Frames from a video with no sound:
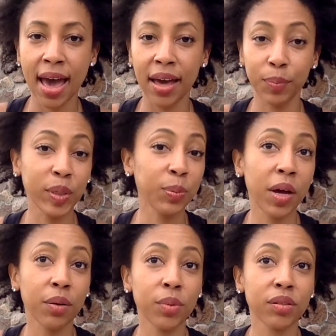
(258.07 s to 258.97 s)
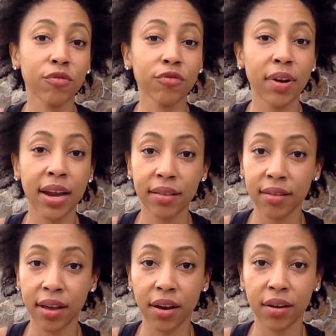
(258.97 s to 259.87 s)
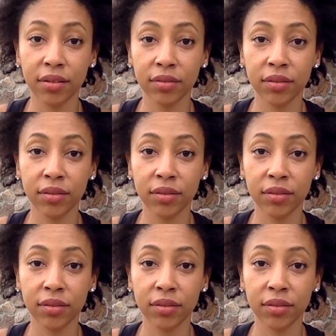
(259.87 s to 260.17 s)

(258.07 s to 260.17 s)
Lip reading: and Beachbody was right there.